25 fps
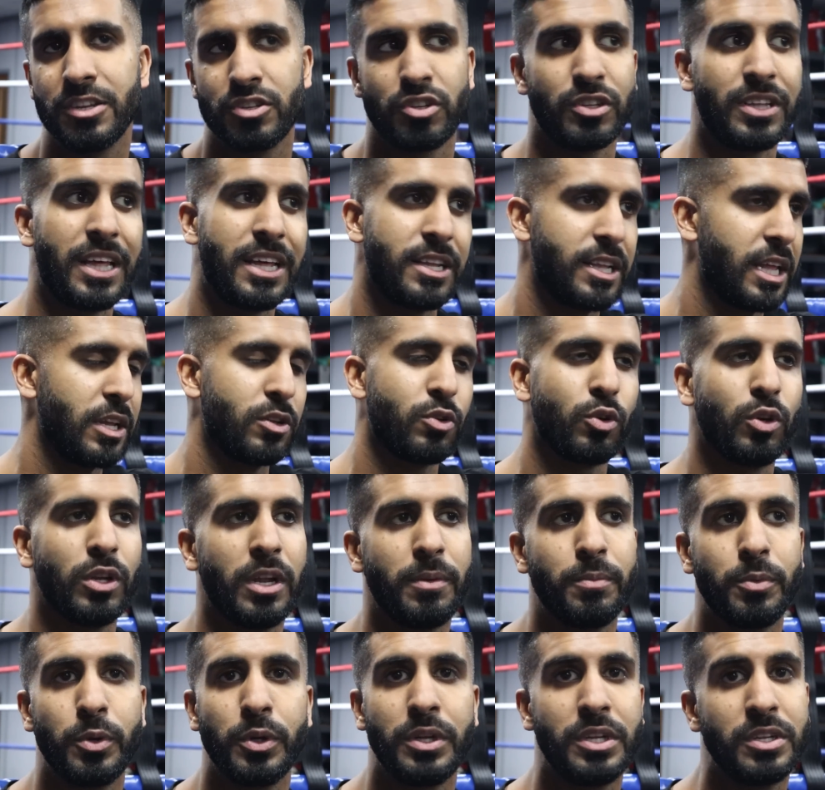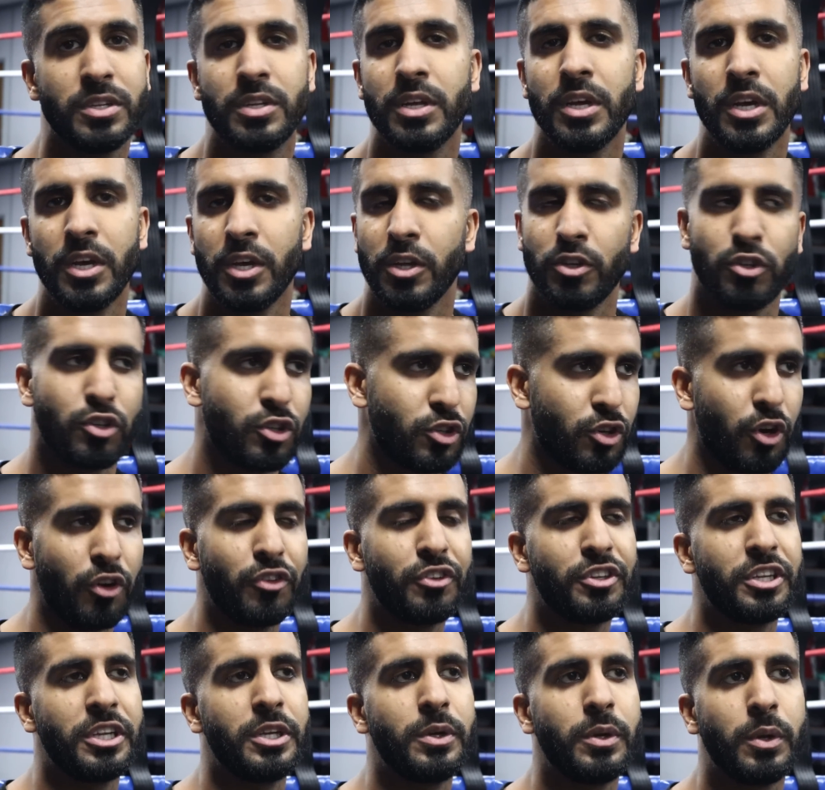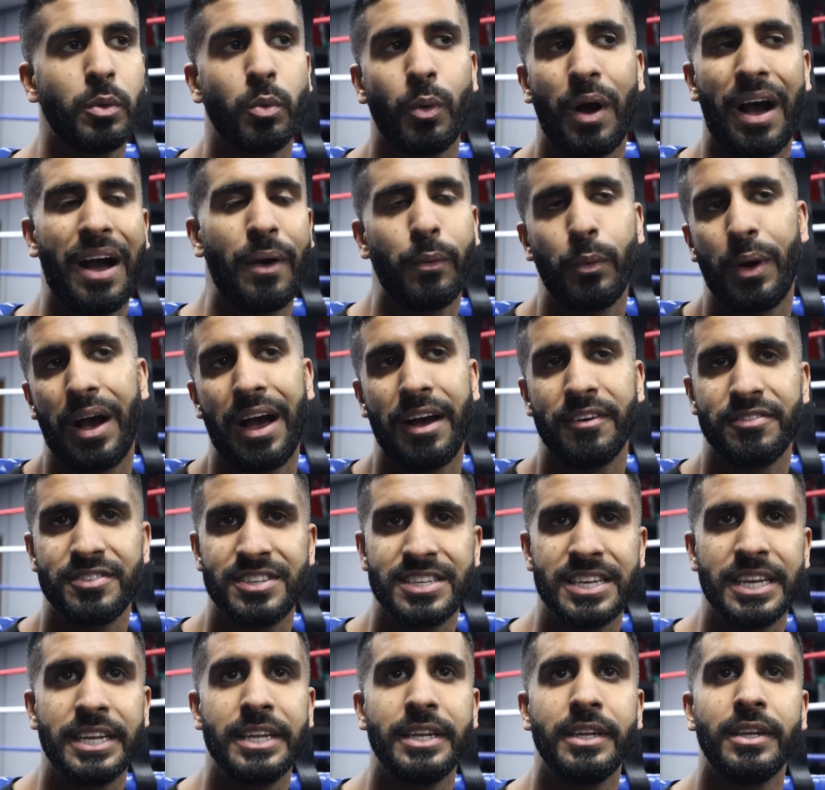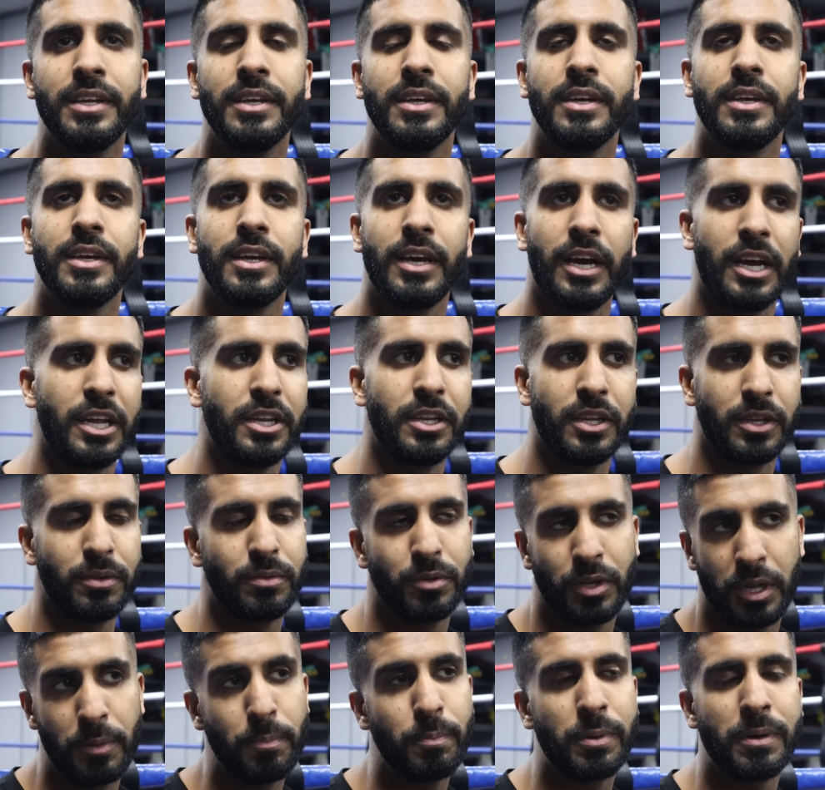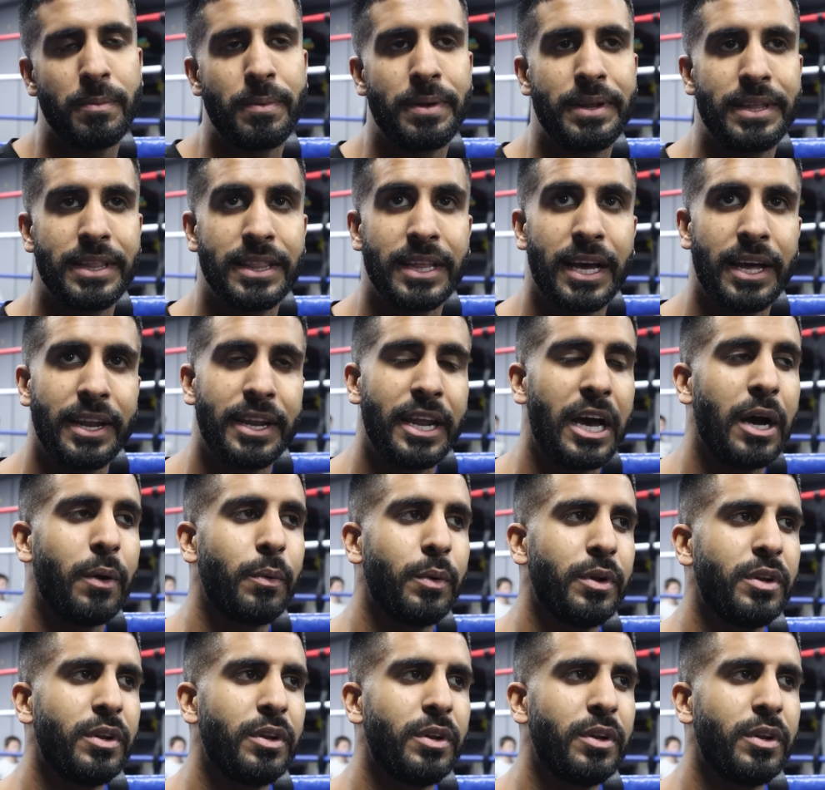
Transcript: So that's all I'm doing, is just continuing what I've seen and implementing that now.